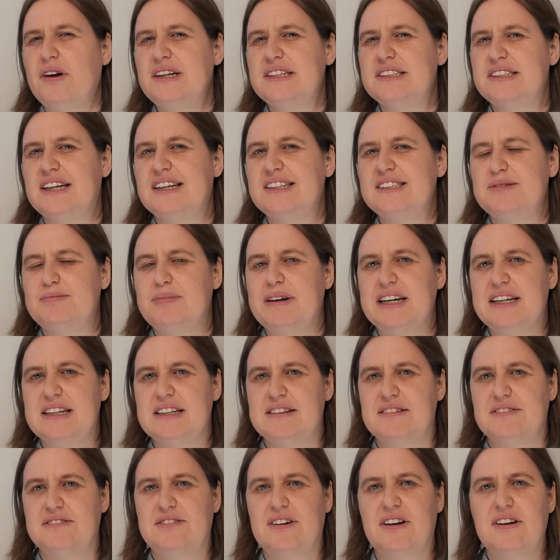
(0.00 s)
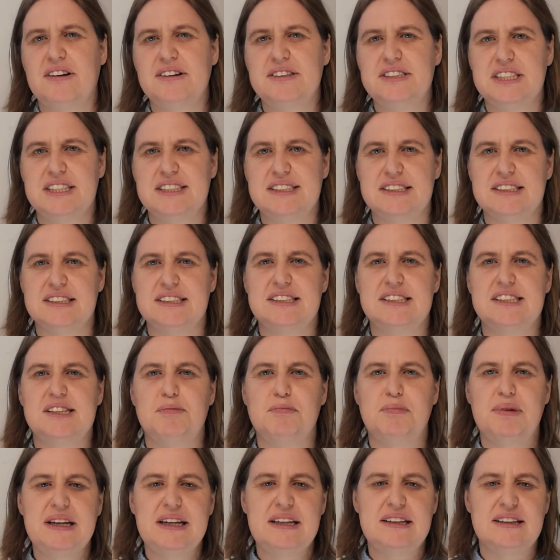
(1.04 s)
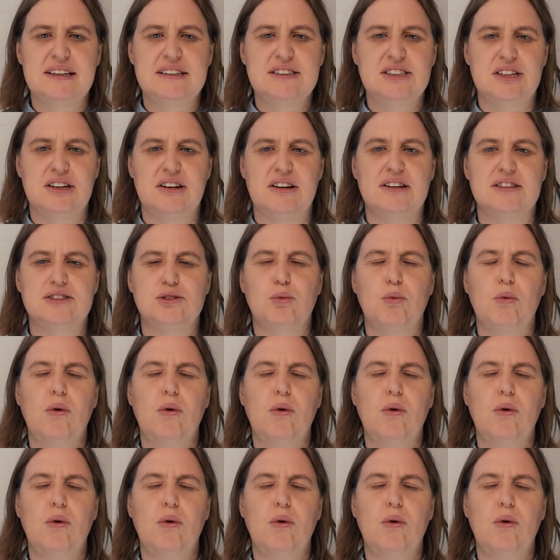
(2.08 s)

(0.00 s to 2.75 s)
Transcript: it does mean to follow Jesus, to be the church.